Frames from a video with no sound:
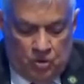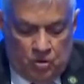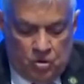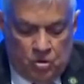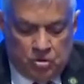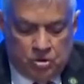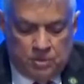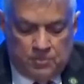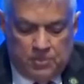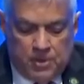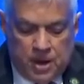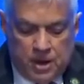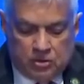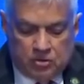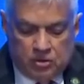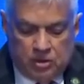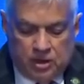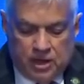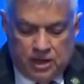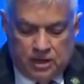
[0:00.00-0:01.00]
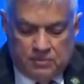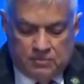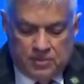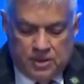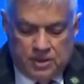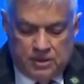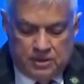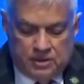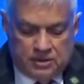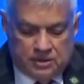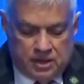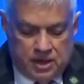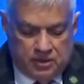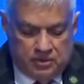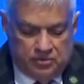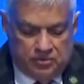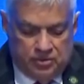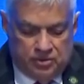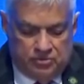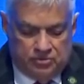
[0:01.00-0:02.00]
on the part of like-minded
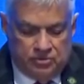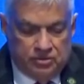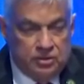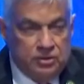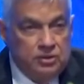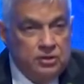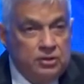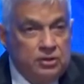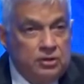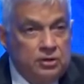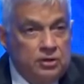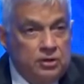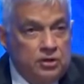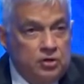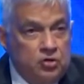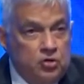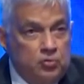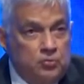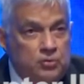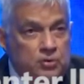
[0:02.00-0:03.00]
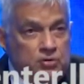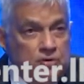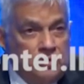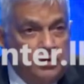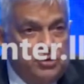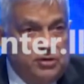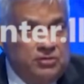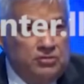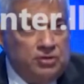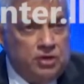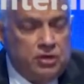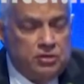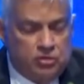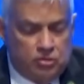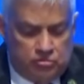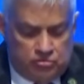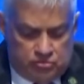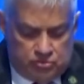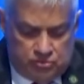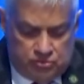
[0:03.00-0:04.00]
countries to prevent this
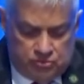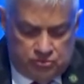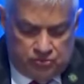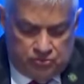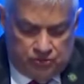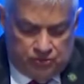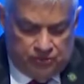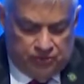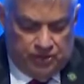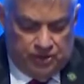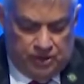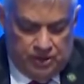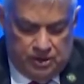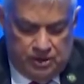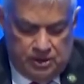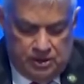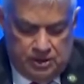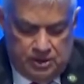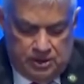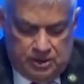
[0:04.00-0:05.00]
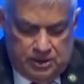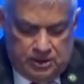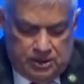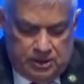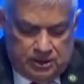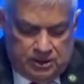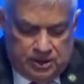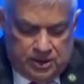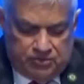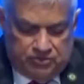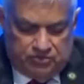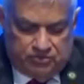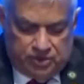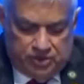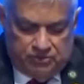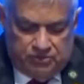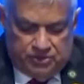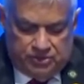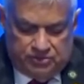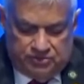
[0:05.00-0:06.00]
catastrophe. Let us
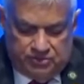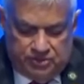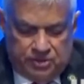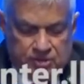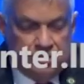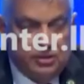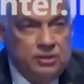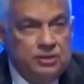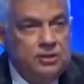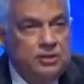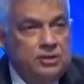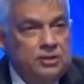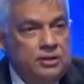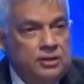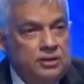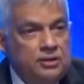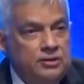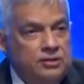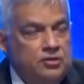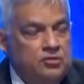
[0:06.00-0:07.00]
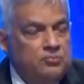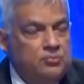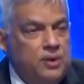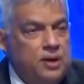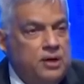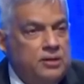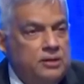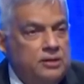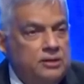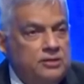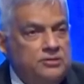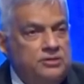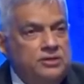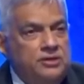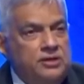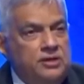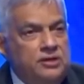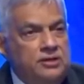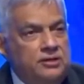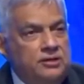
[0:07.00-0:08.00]
traverse this path
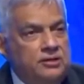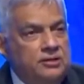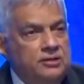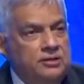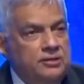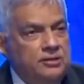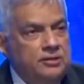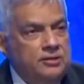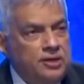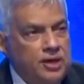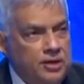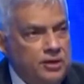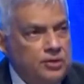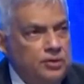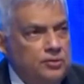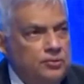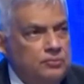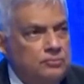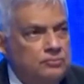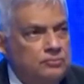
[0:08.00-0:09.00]
urgently. Thank you.